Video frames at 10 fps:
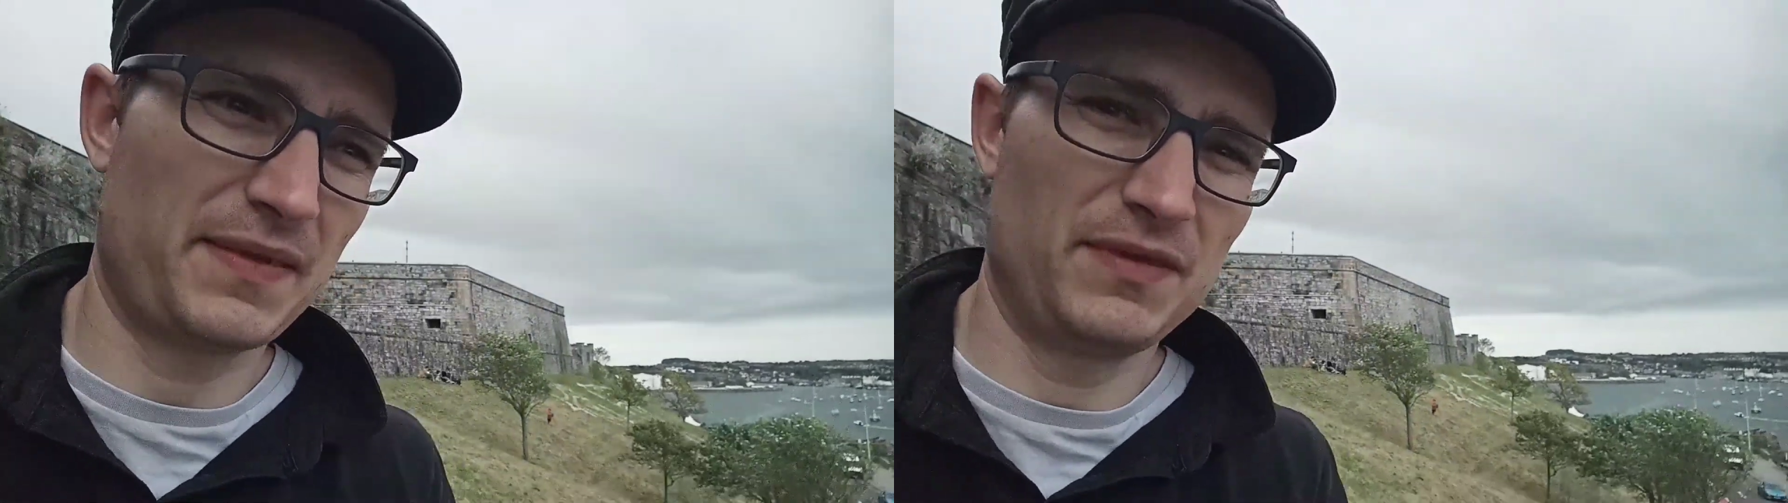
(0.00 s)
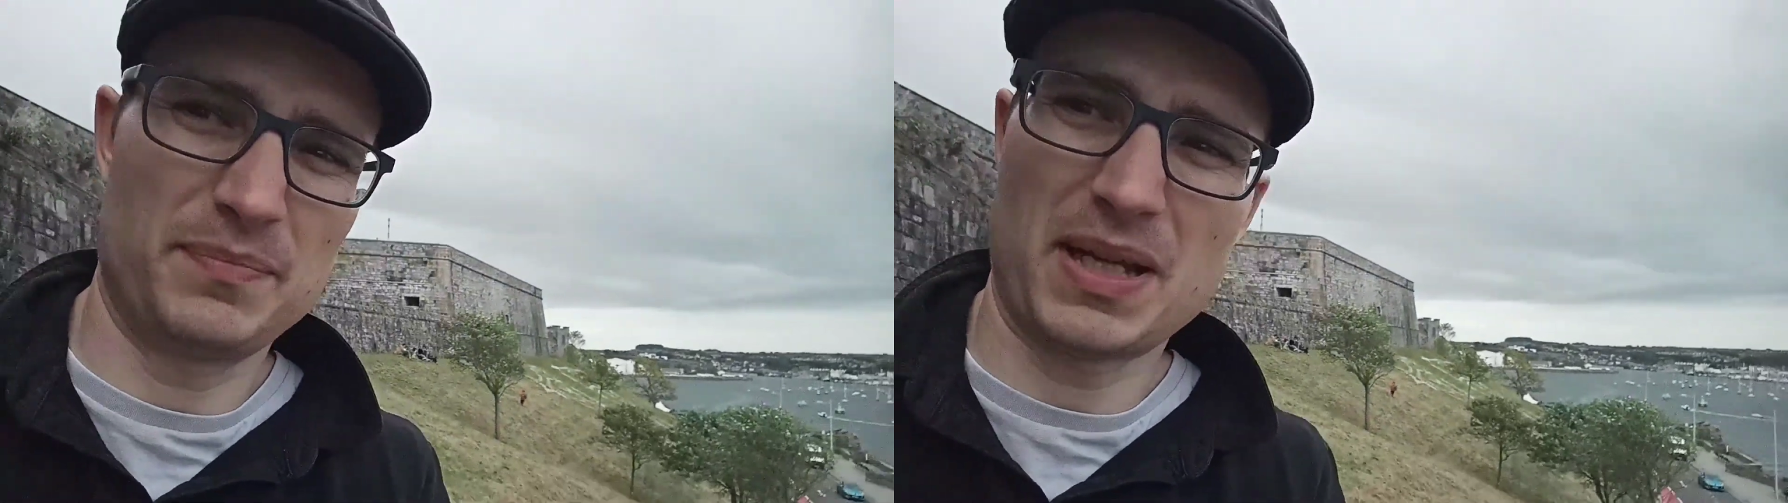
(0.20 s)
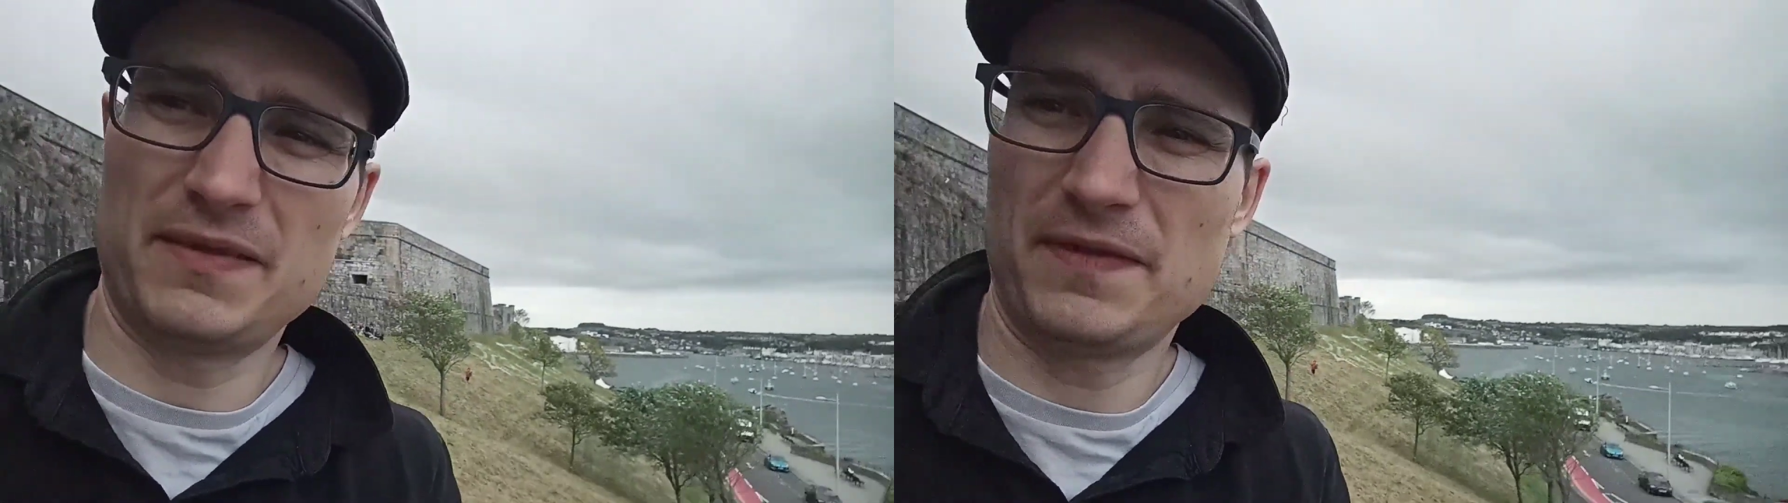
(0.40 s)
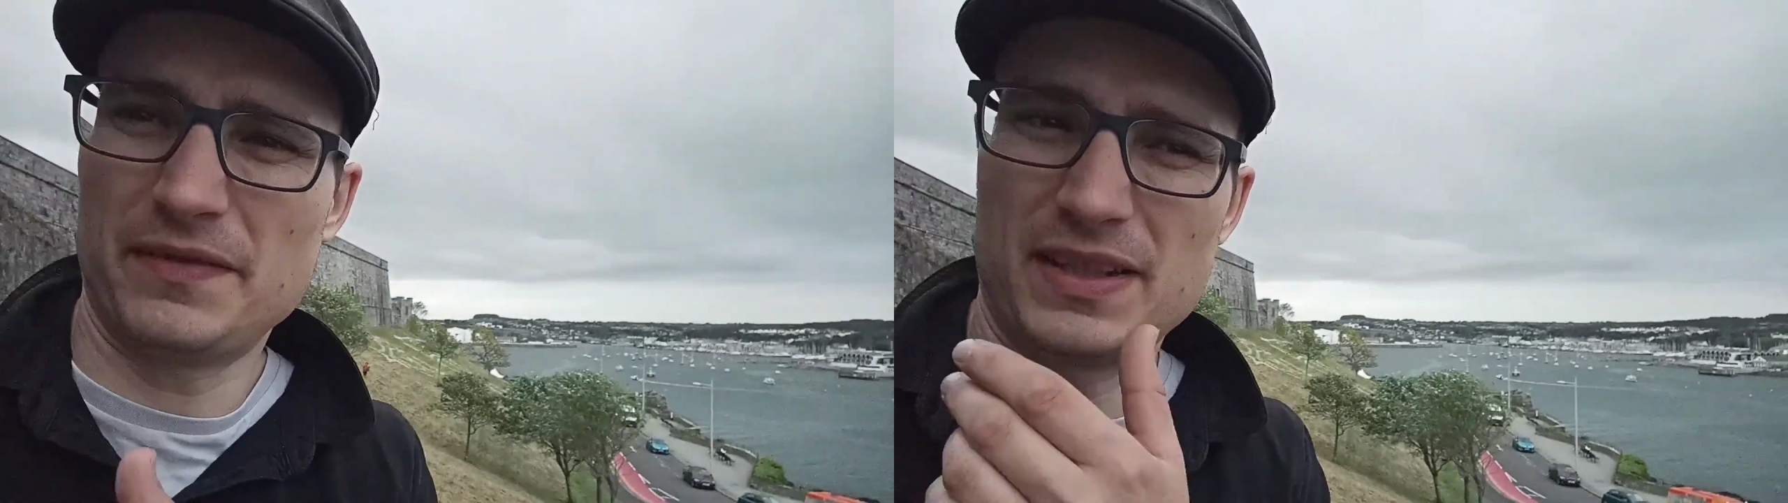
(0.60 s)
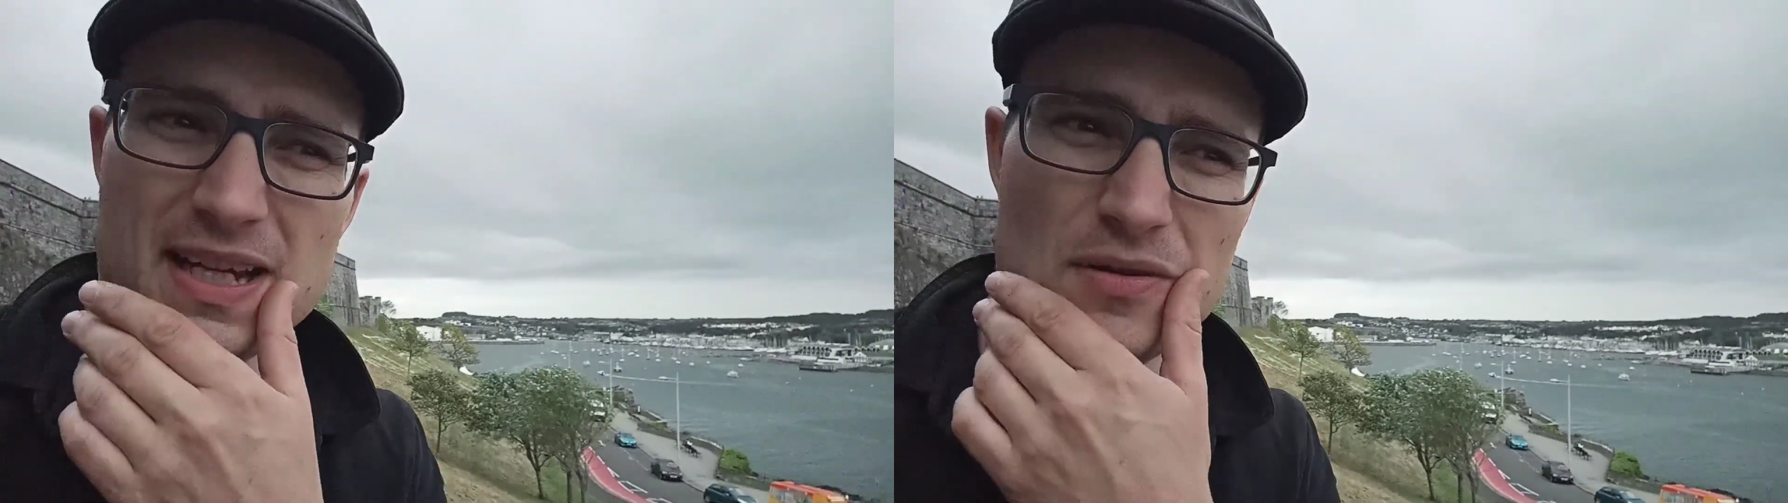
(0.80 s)
them the benefit of
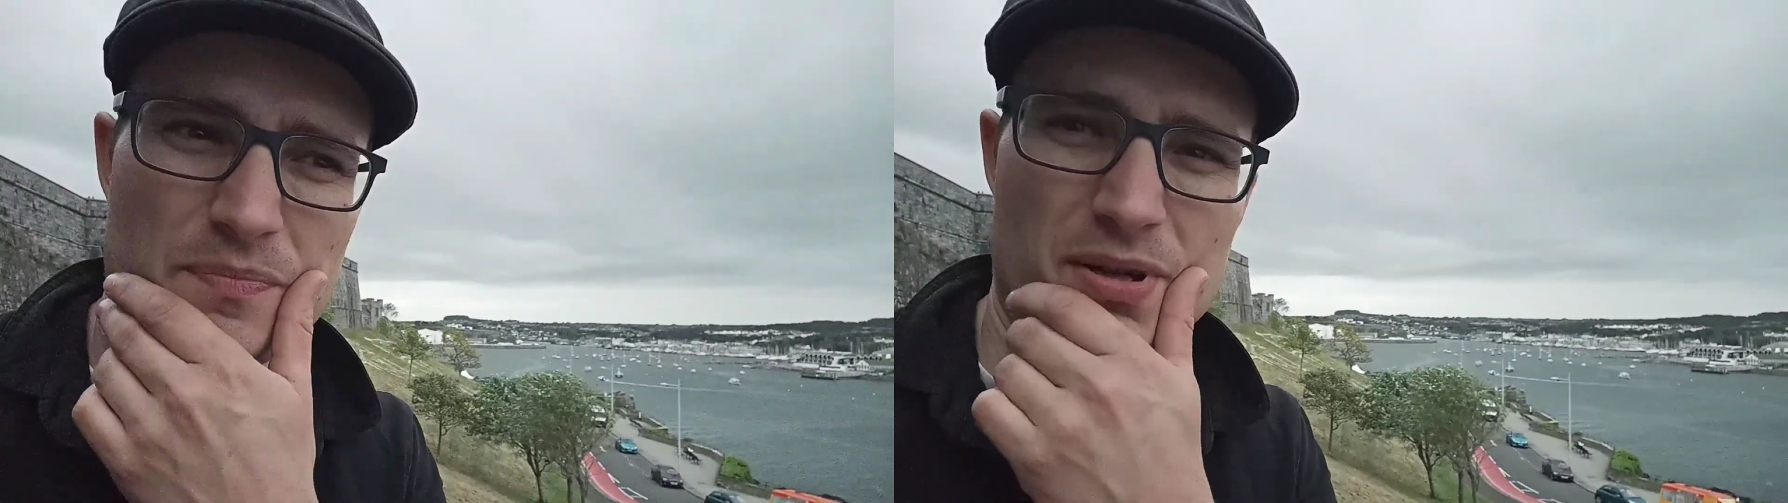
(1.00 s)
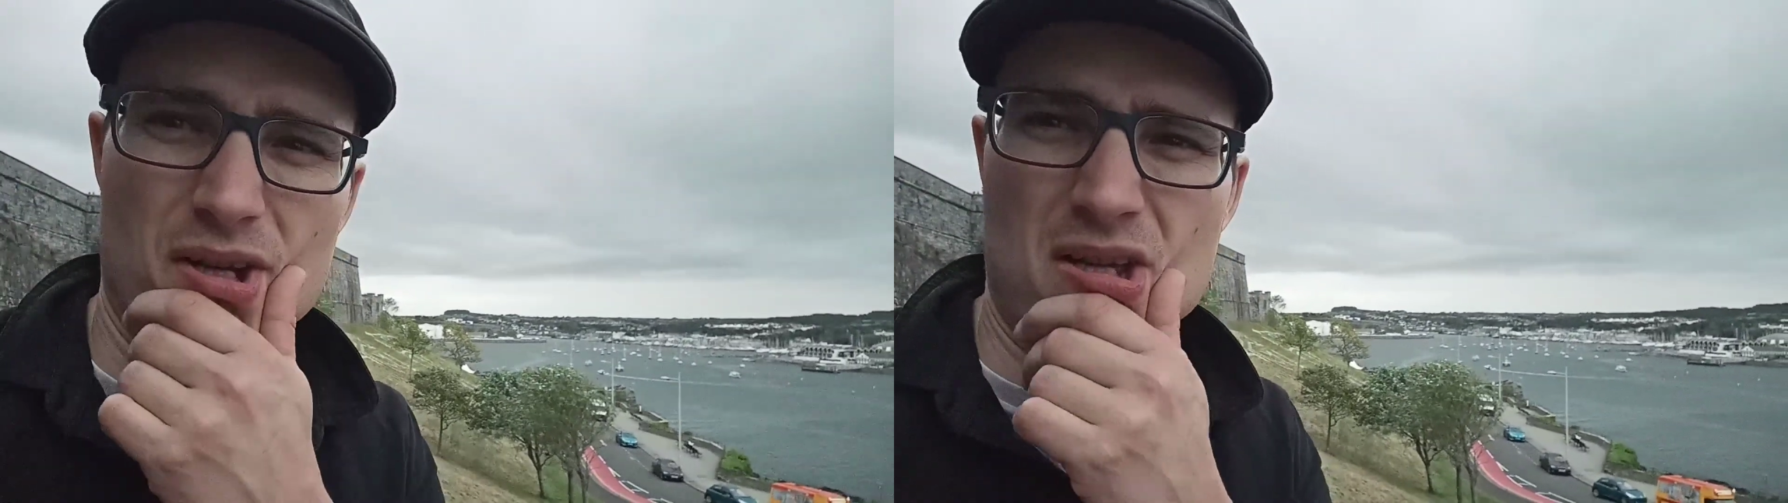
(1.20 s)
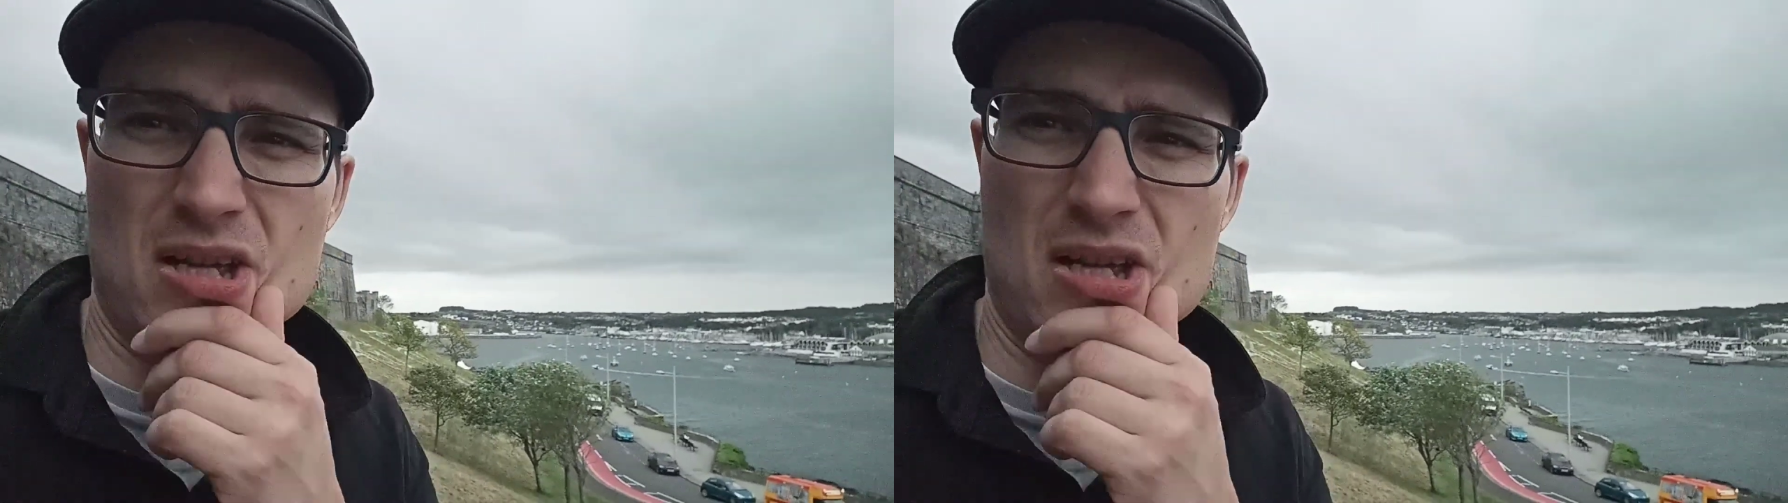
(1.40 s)
the doubt, but